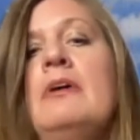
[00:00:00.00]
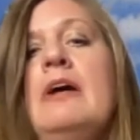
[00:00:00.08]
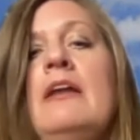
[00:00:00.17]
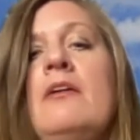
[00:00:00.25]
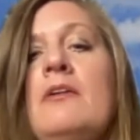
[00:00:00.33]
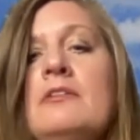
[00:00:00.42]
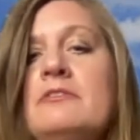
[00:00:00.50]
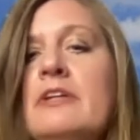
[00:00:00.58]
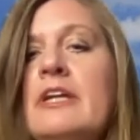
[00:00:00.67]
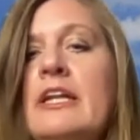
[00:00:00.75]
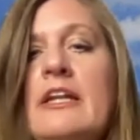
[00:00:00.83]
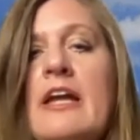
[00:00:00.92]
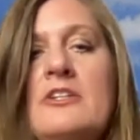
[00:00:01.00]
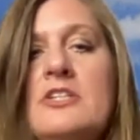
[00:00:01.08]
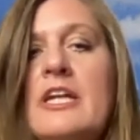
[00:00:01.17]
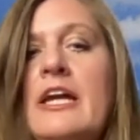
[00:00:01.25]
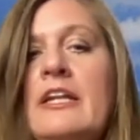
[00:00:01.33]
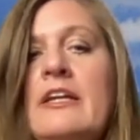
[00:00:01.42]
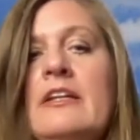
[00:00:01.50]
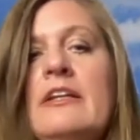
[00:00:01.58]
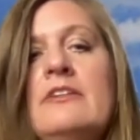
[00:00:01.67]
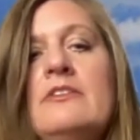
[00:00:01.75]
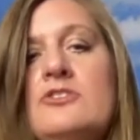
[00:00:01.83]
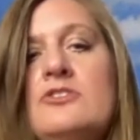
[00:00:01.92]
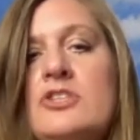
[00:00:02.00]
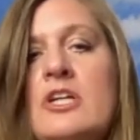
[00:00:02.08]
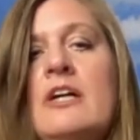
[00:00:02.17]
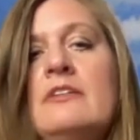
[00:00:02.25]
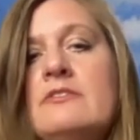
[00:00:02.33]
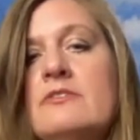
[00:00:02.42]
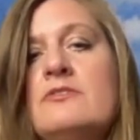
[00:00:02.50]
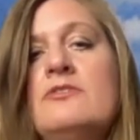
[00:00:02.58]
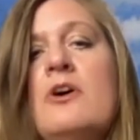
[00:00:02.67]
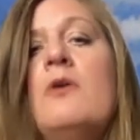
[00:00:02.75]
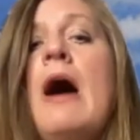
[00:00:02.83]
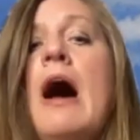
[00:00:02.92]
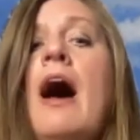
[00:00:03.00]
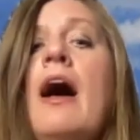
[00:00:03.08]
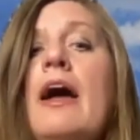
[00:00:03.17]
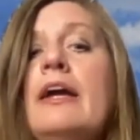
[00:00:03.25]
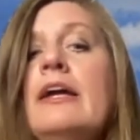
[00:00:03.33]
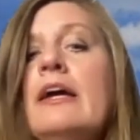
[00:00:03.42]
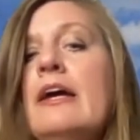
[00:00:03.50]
and also getting educated is just so high.